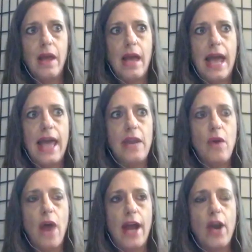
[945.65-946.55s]
and
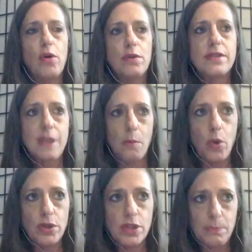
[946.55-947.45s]
I heard
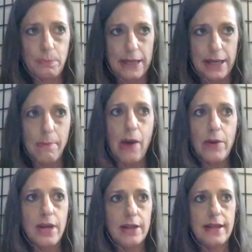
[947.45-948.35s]
someone speak about
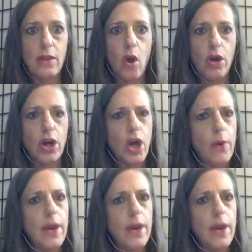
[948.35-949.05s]
it not that long ago.